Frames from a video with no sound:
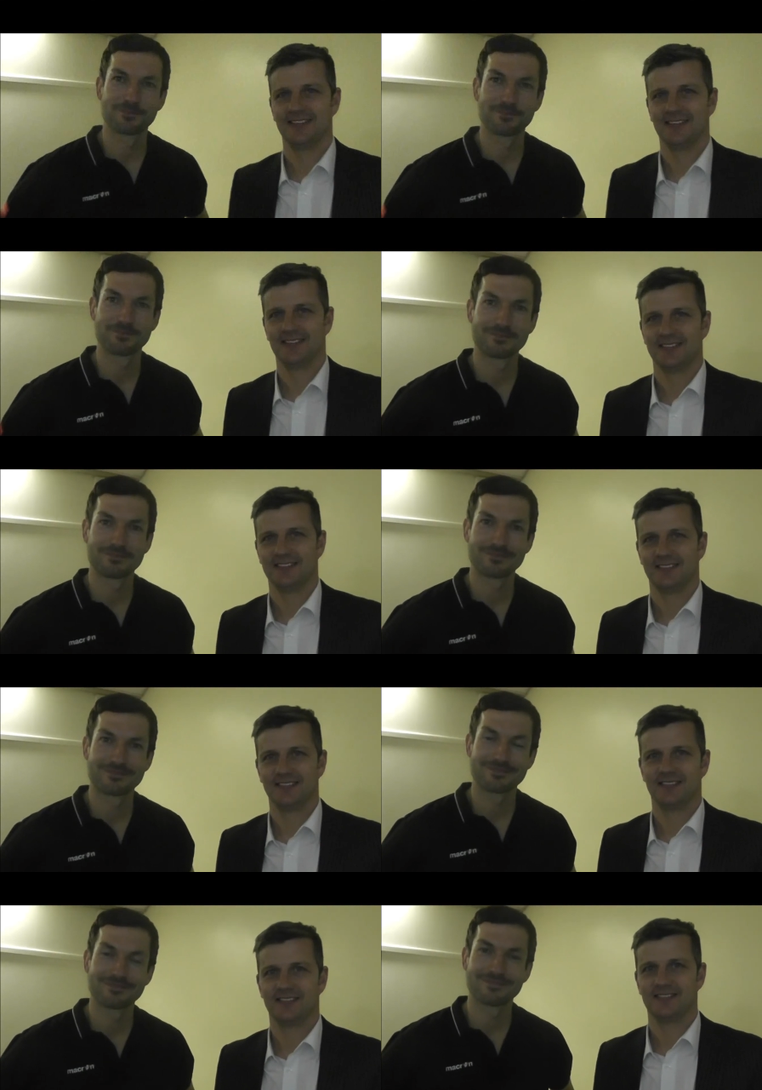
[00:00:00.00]

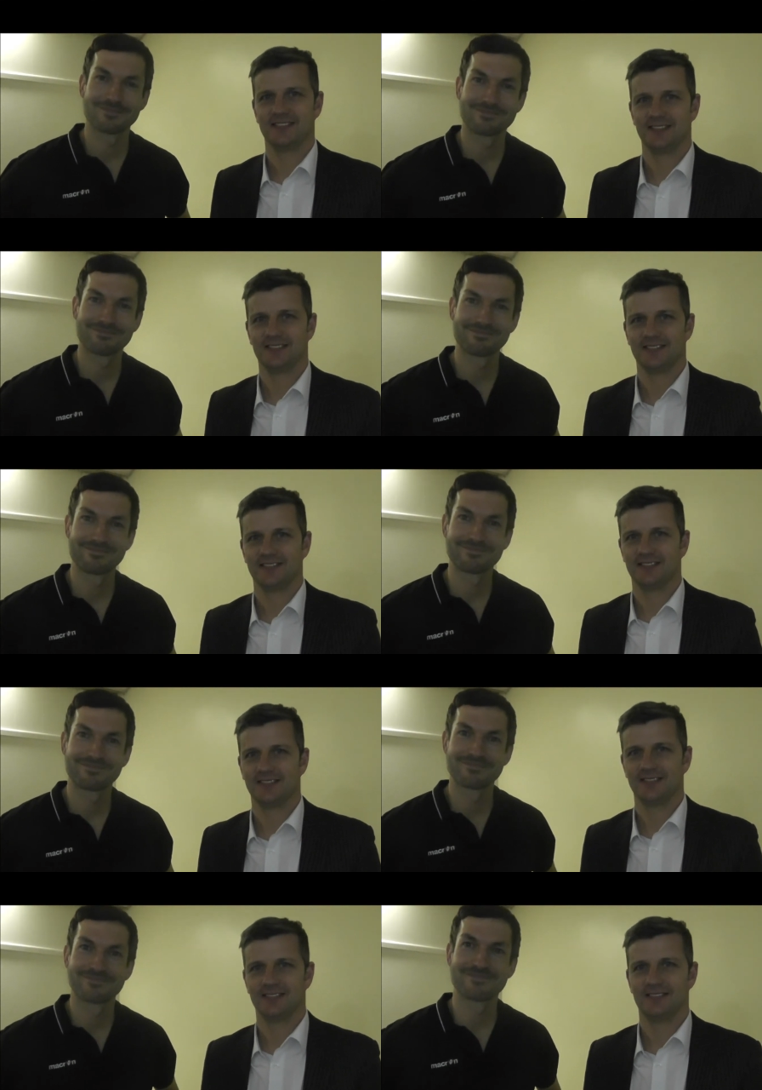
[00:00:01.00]
Speaker 1: Congratulations, another season the
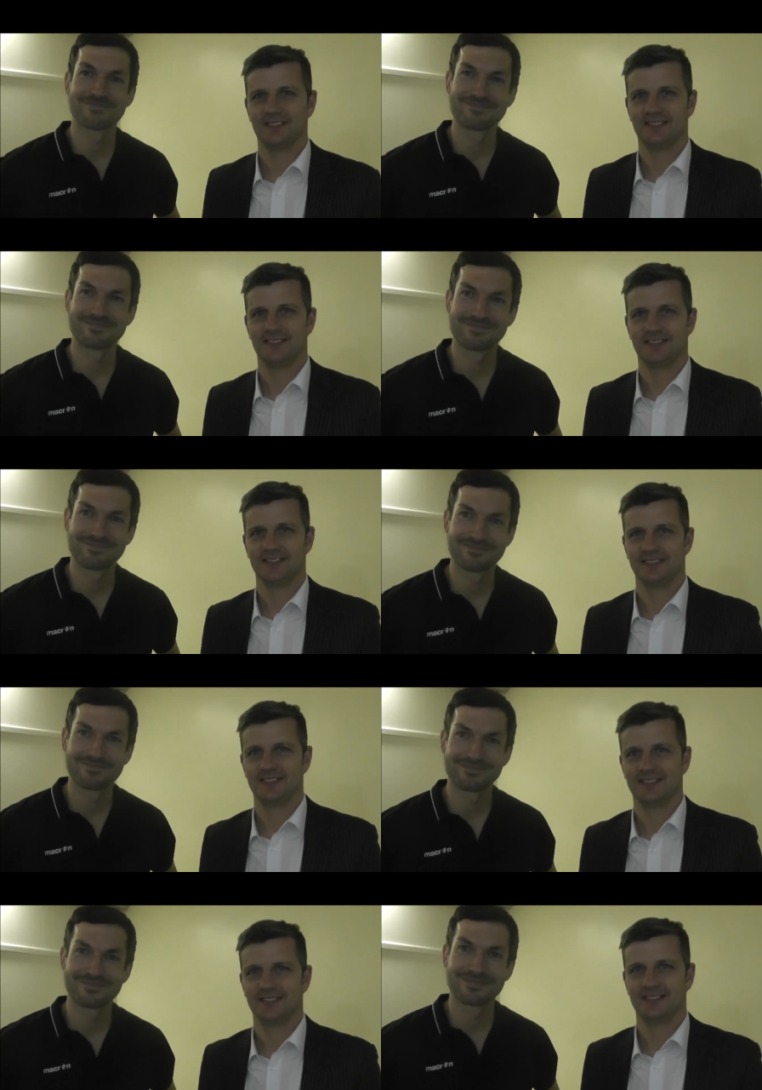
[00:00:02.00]
Ryman Premier secured.
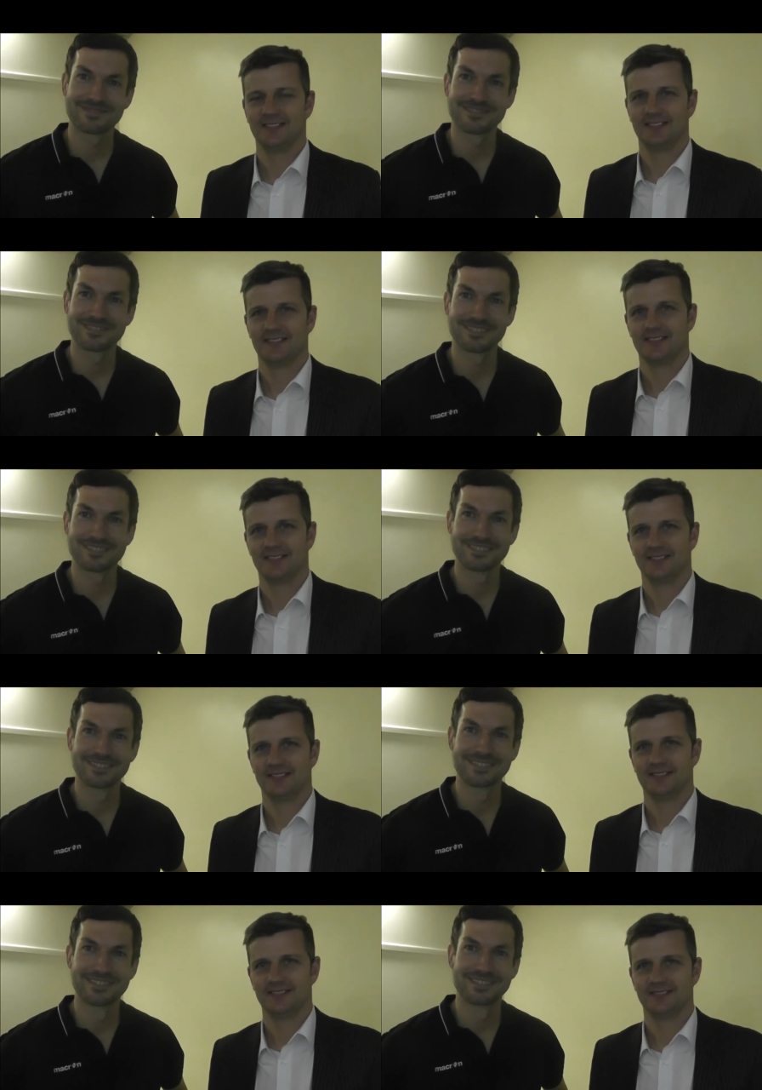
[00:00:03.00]
You're glad to finally
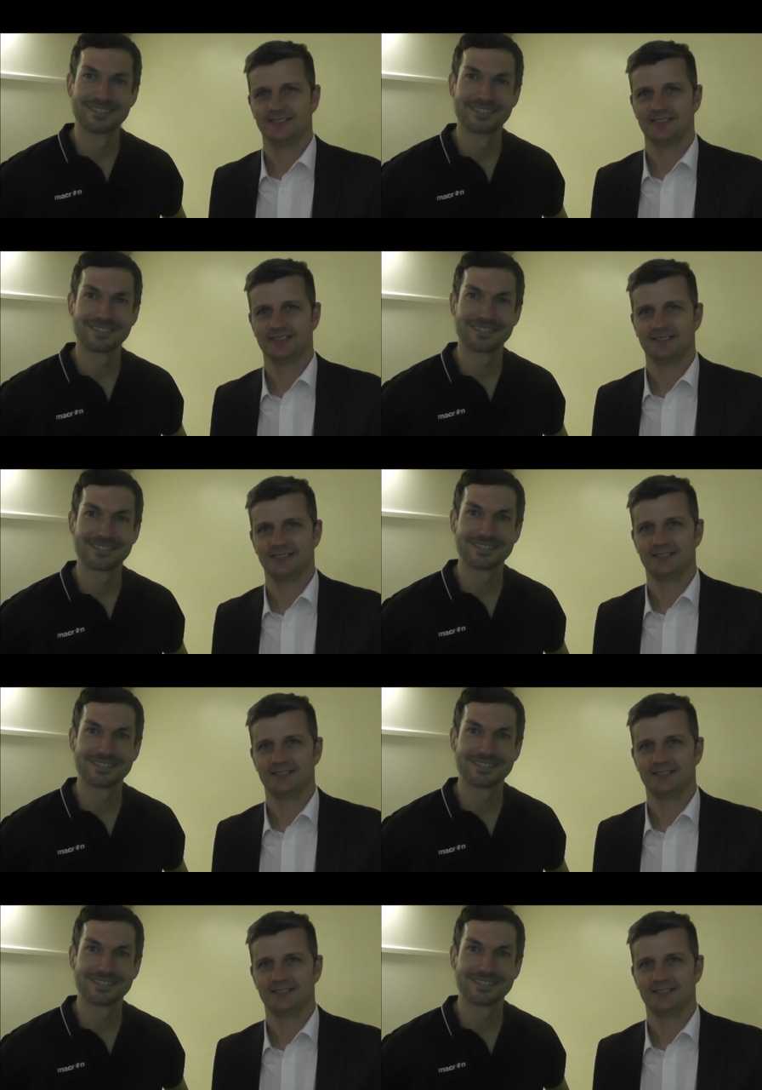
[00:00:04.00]
get it sorted out.